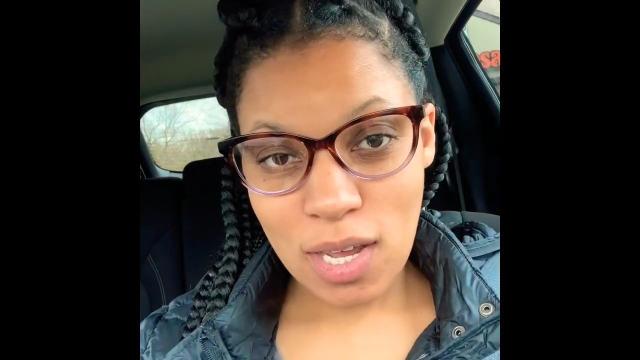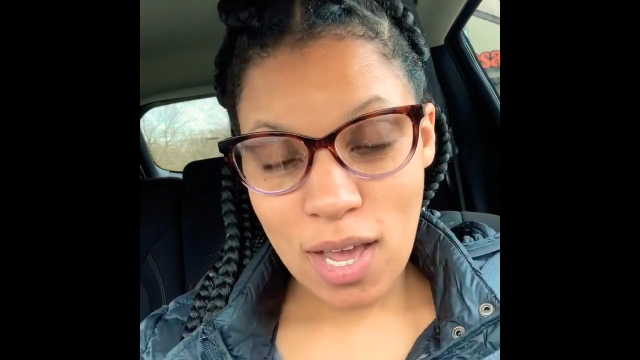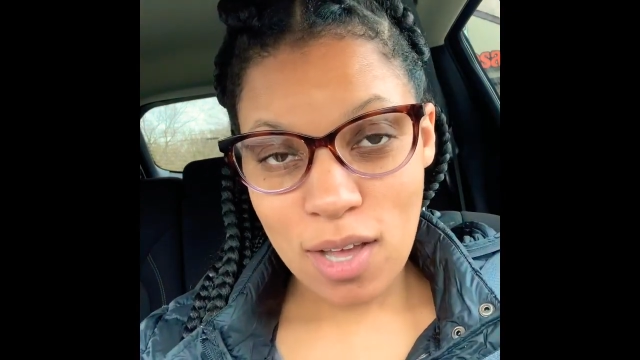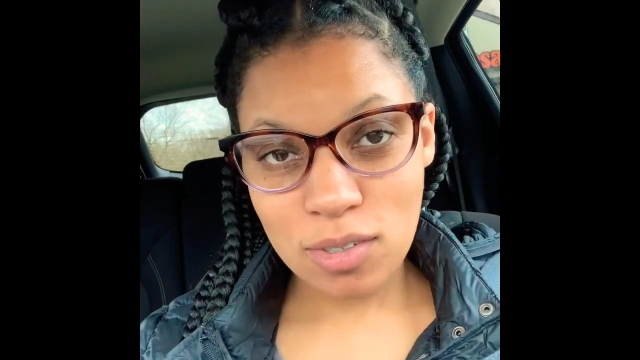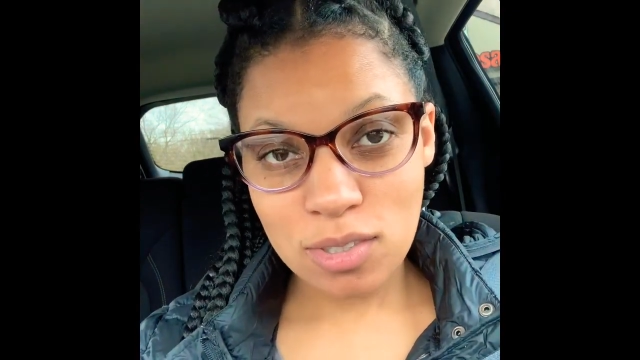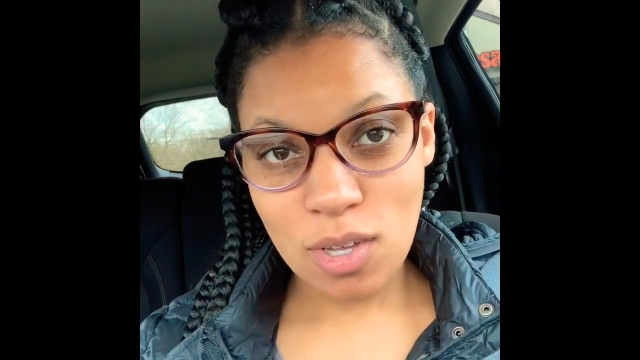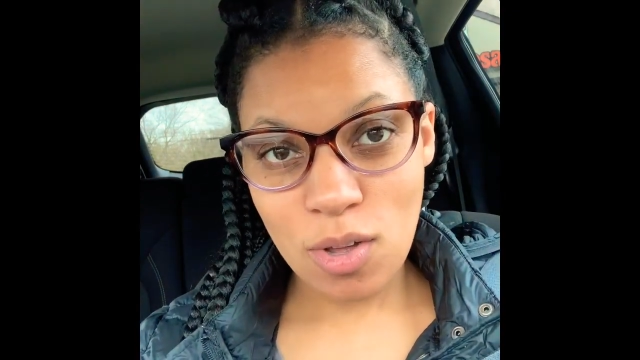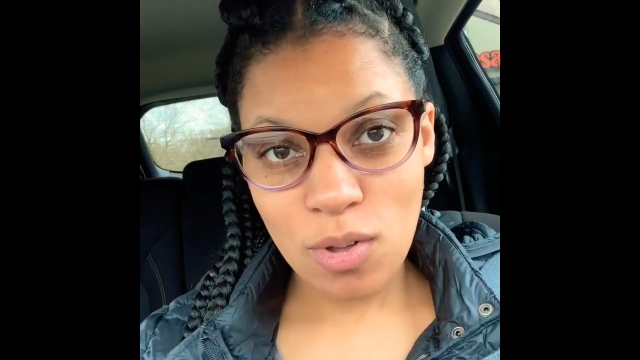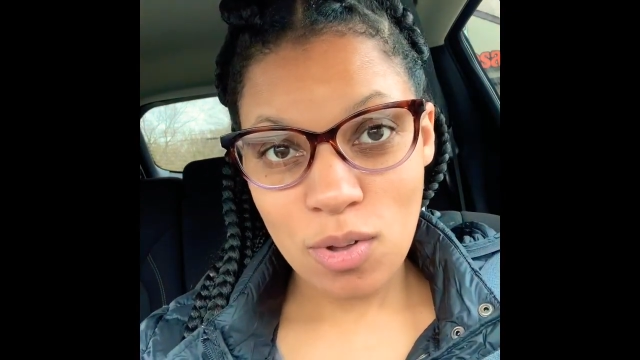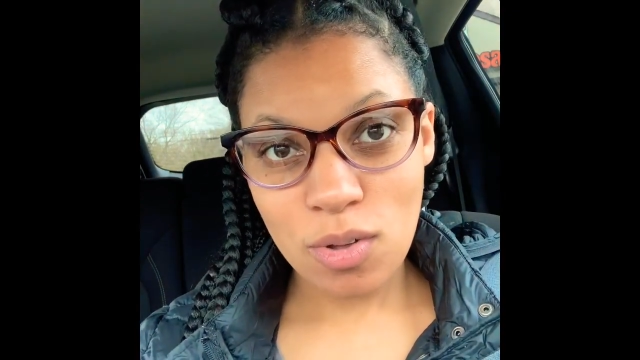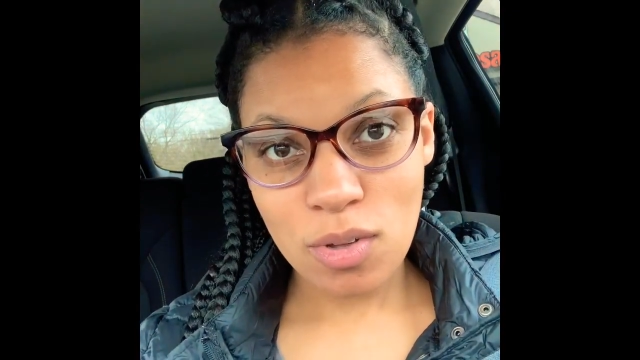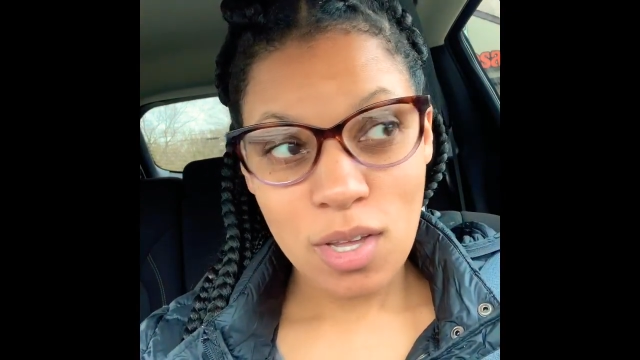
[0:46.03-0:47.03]

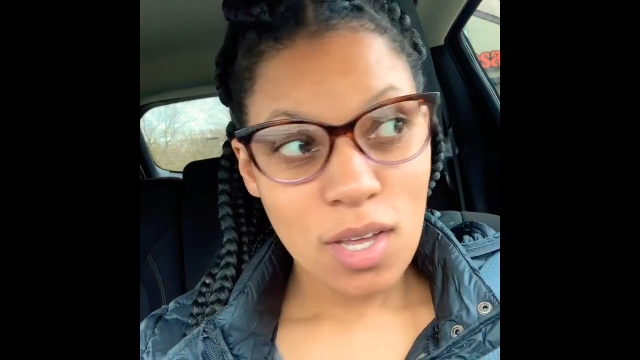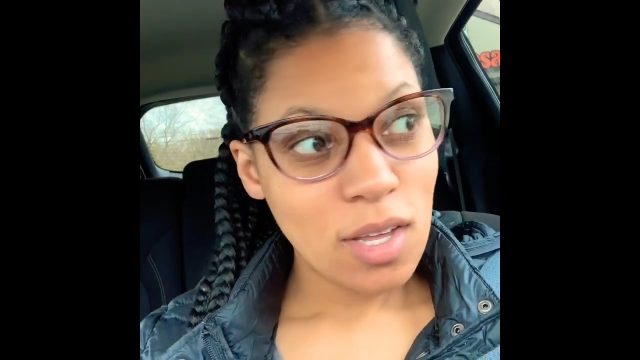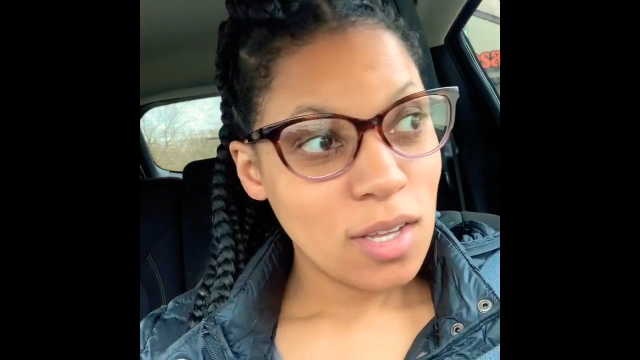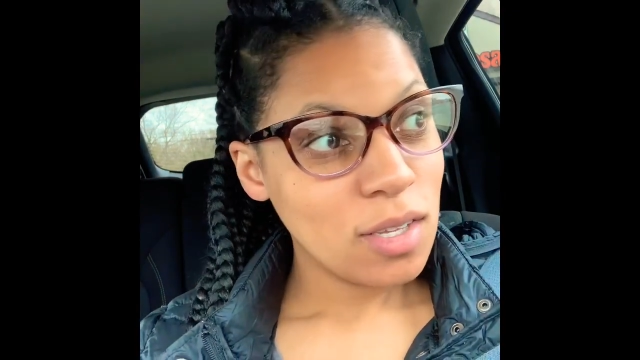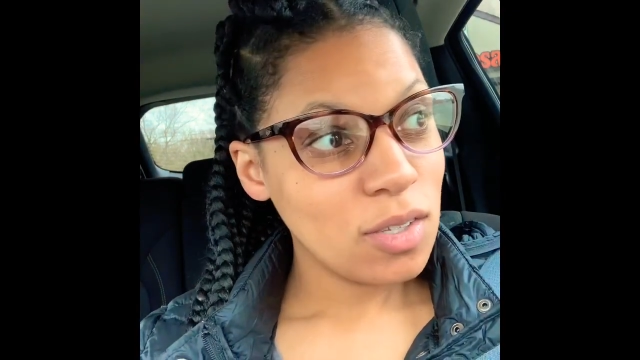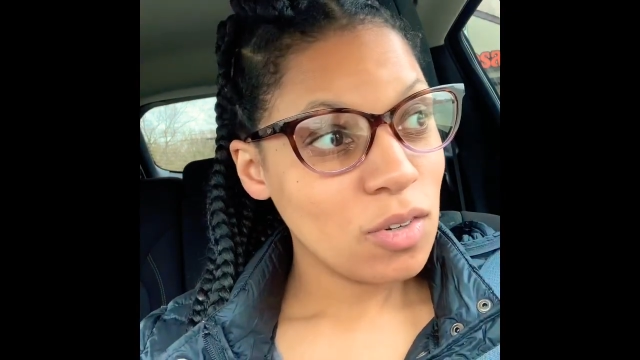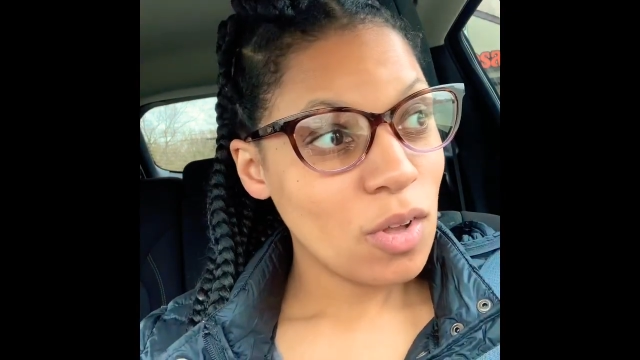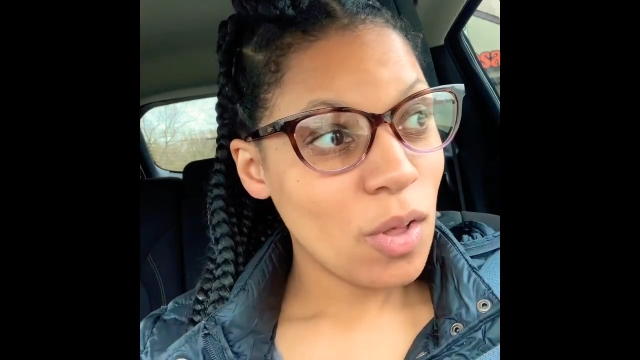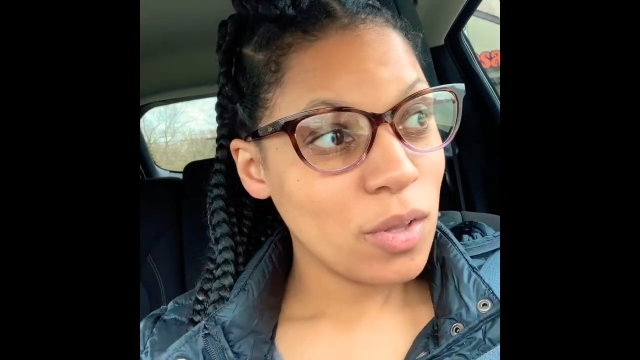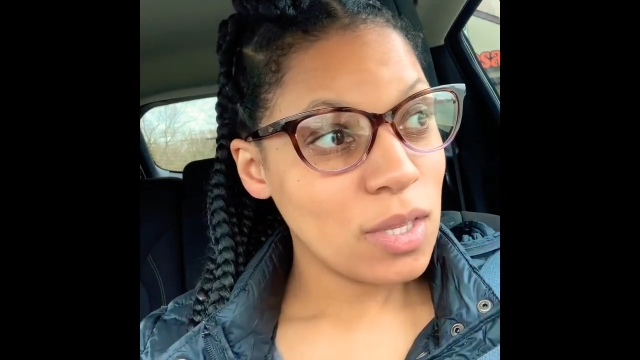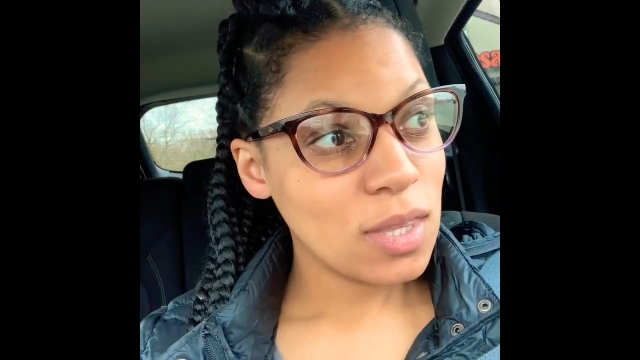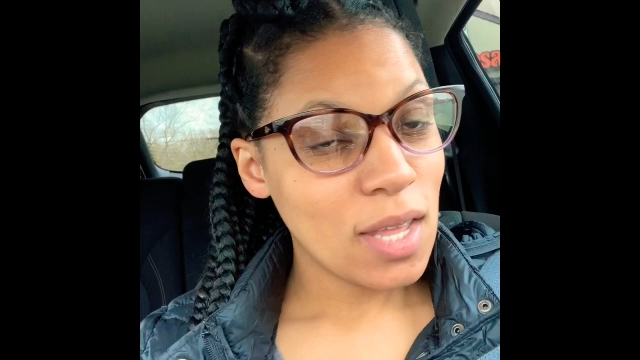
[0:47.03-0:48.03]
household, you know,
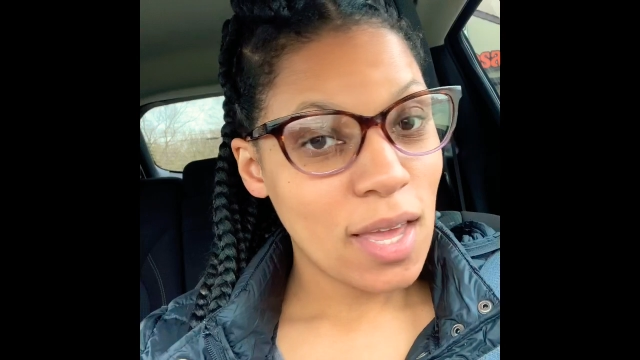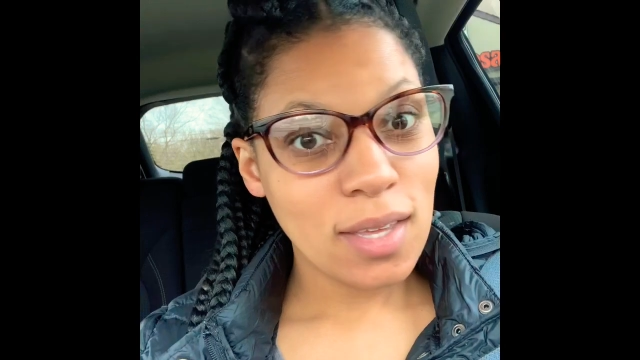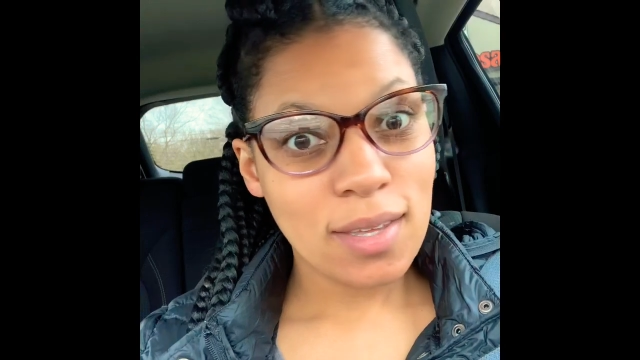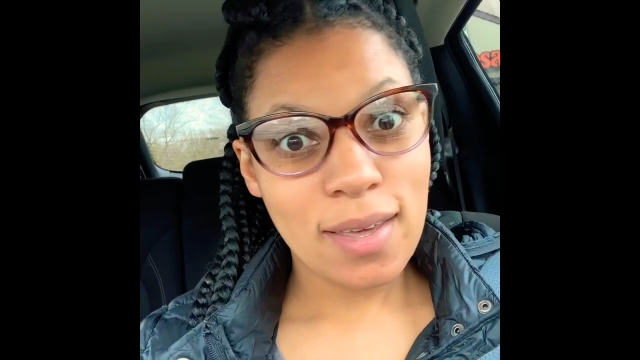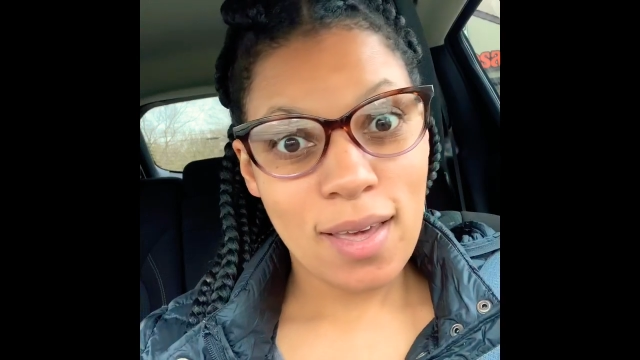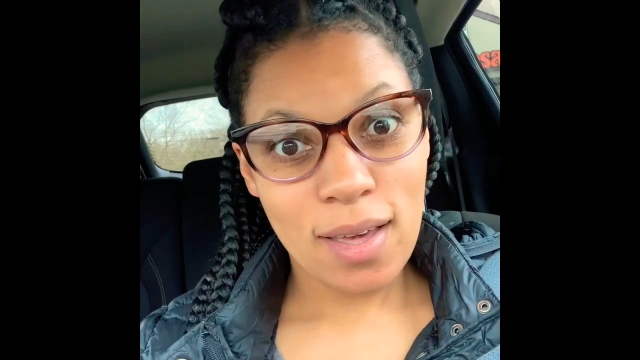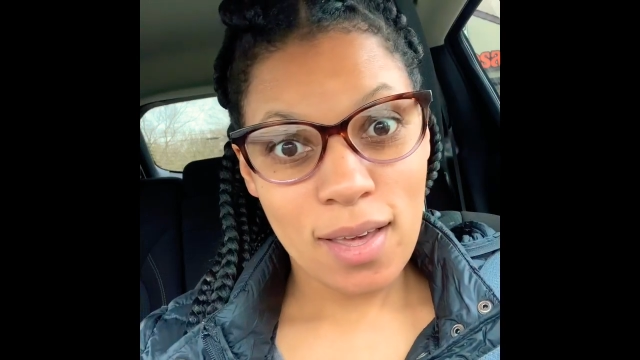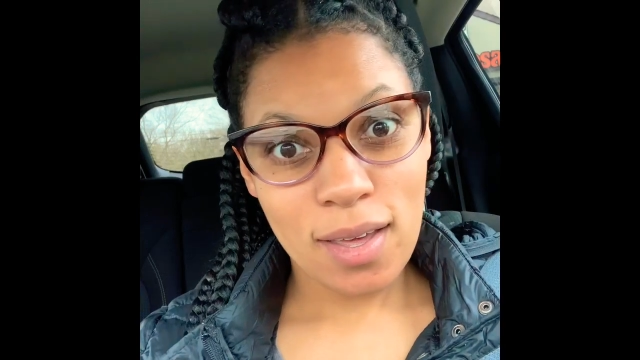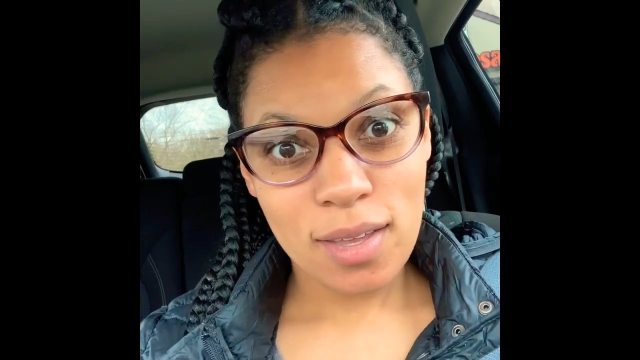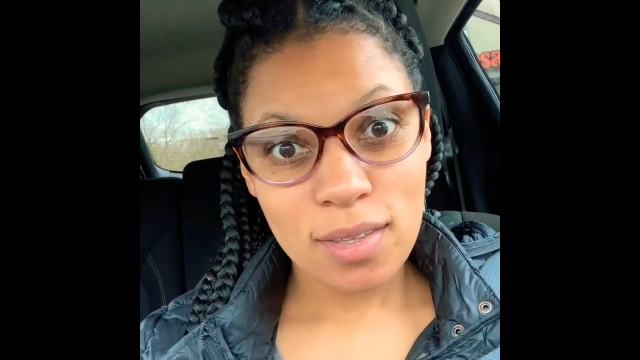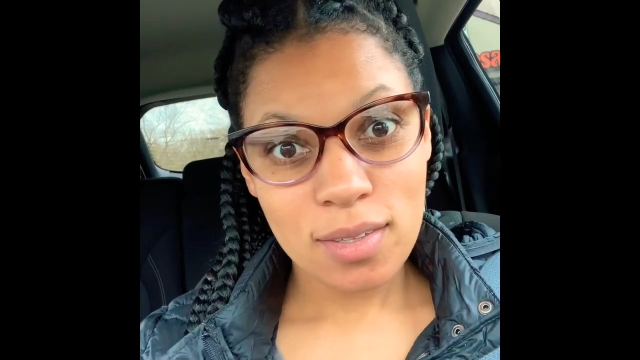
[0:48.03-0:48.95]
and thank God,